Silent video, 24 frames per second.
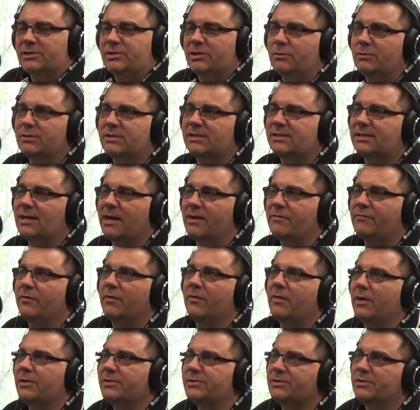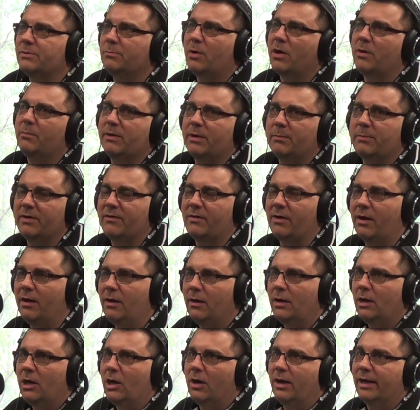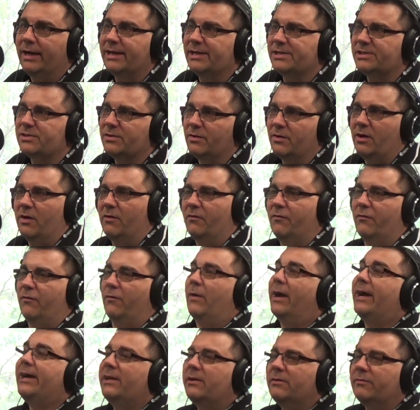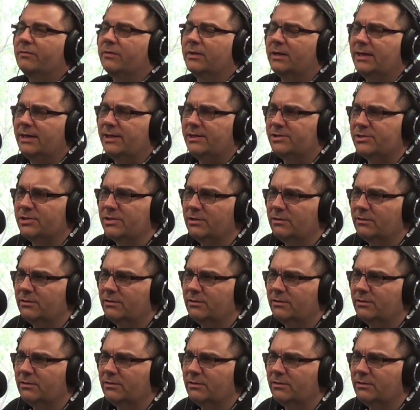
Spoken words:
a good start for those who might be a bit, I guess, afraid of the kitchen.